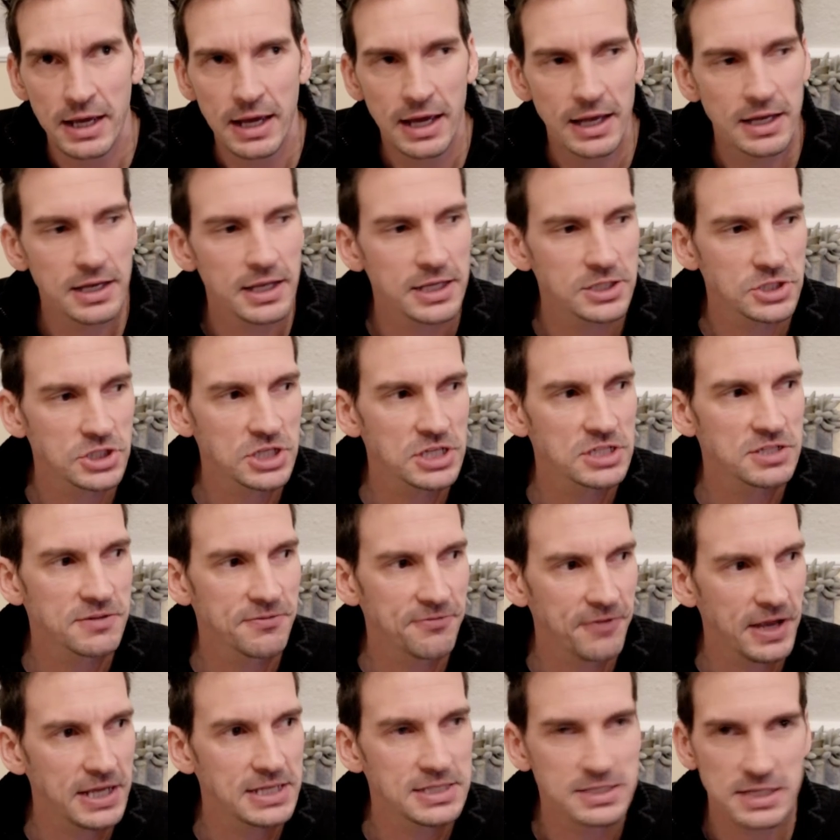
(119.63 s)
And let's just
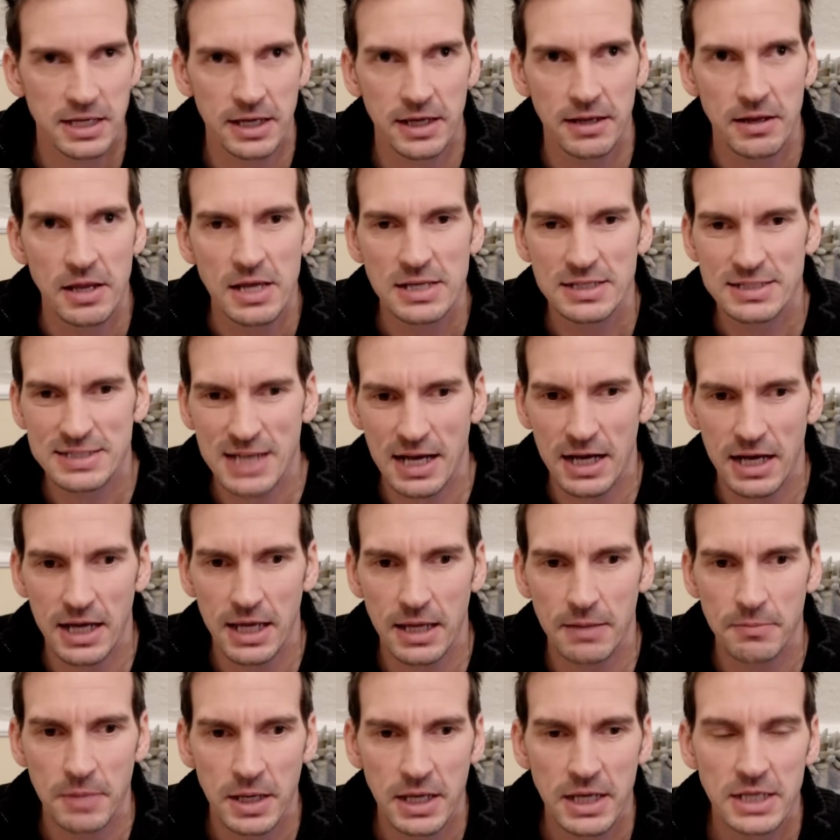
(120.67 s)
face it,
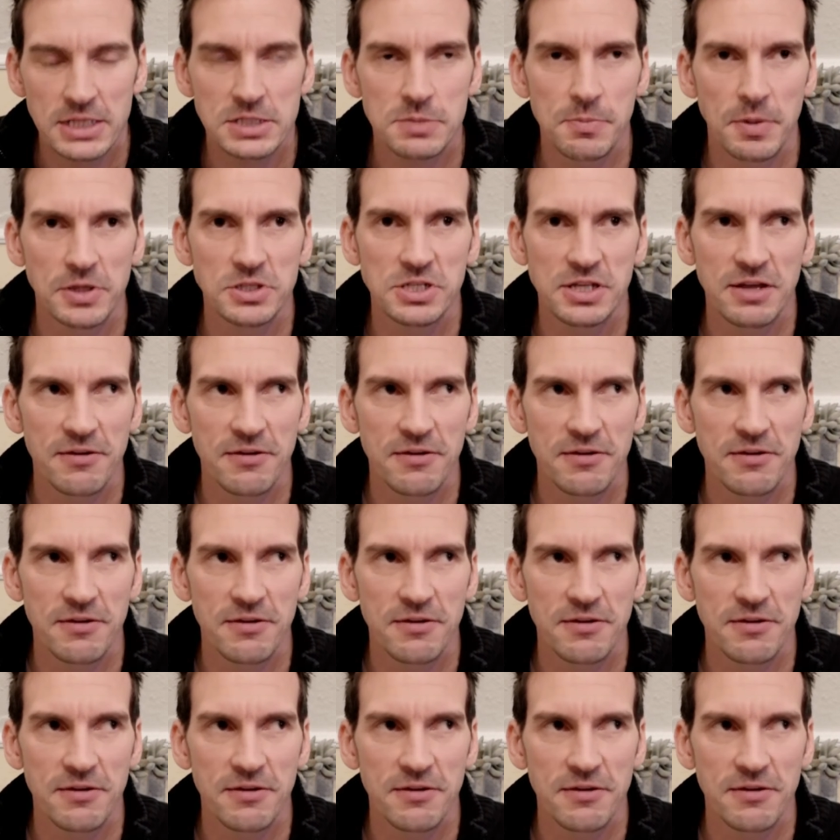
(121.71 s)
time is the most